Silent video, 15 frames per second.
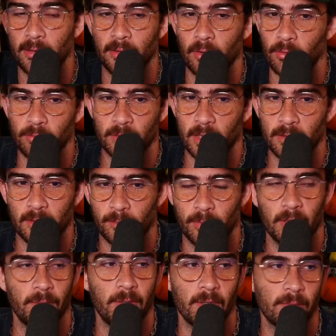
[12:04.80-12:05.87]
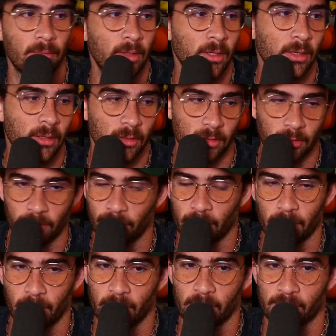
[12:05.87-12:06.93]
Don't get the premium. The free
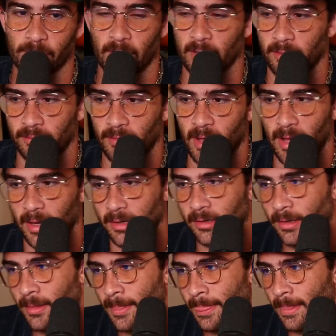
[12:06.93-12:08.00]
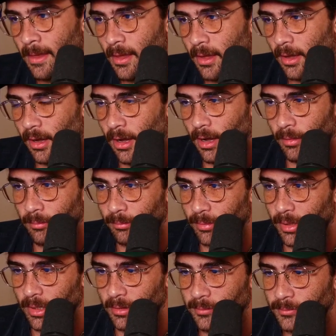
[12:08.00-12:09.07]
one is fucking fine.
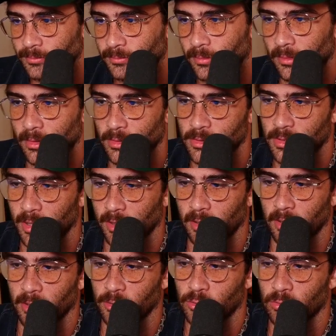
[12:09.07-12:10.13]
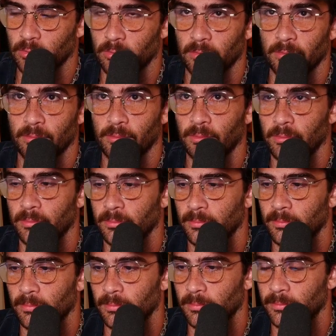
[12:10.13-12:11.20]
But there's like a
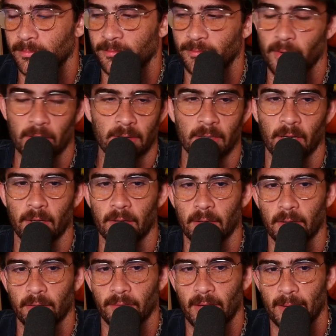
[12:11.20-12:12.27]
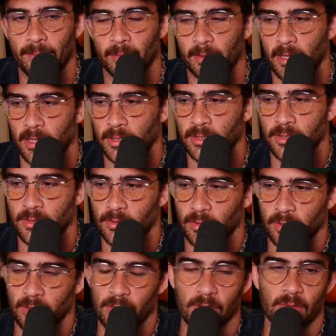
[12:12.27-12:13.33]
fuck ton of applications you
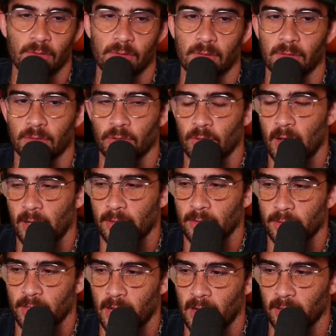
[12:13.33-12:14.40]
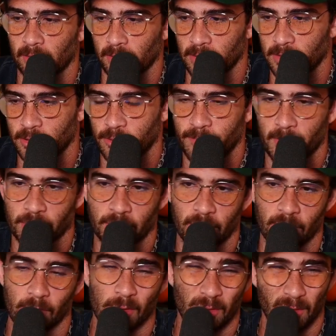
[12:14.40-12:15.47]
can use to track your calories, especially
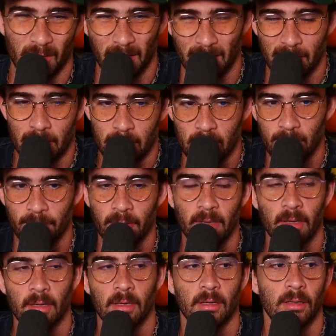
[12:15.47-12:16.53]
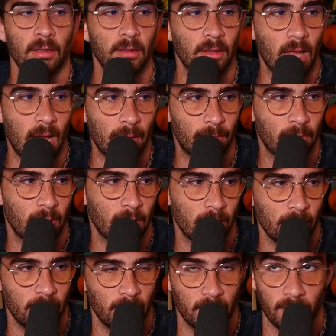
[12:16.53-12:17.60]
ones with like a deep
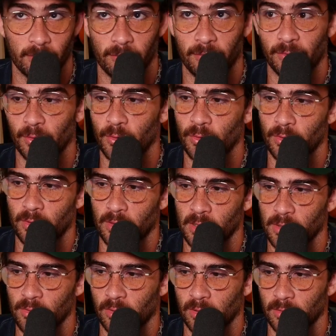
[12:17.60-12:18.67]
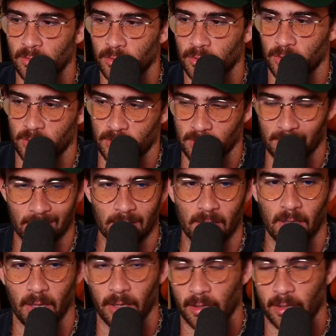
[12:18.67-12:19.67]
library of food that you can just click